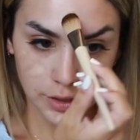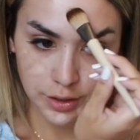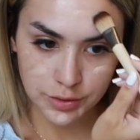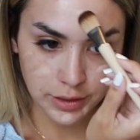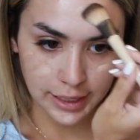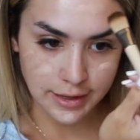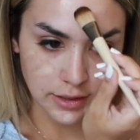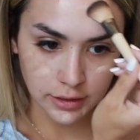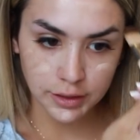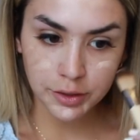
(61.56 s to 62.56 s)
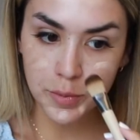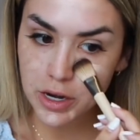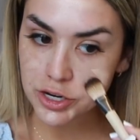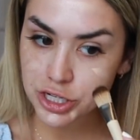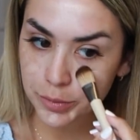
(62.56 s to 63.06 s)
This one has a little bit
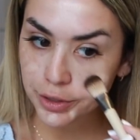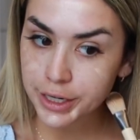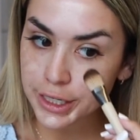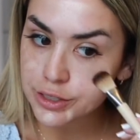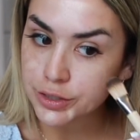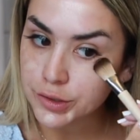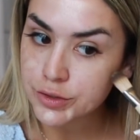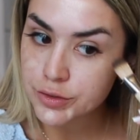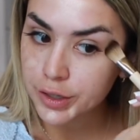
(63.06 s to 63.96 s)
of shimmer in it too, so